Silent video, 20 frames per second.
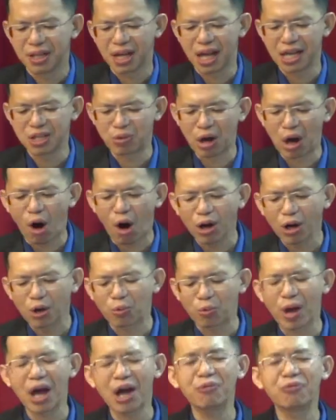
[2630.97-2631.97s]
as we are all
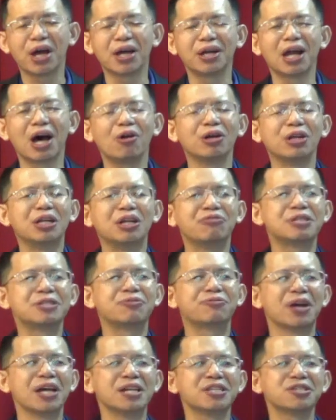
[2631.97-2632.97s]
aware, we are now in
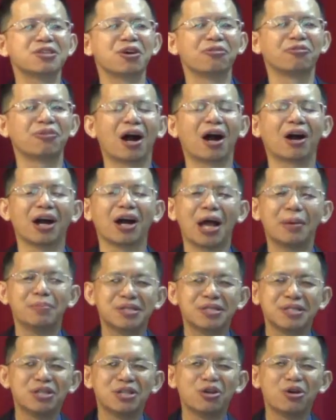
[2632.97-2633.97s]
this phase of
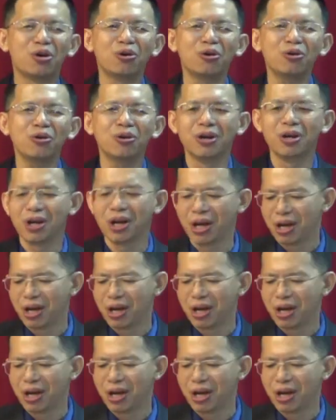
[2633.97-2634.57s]
RMCO,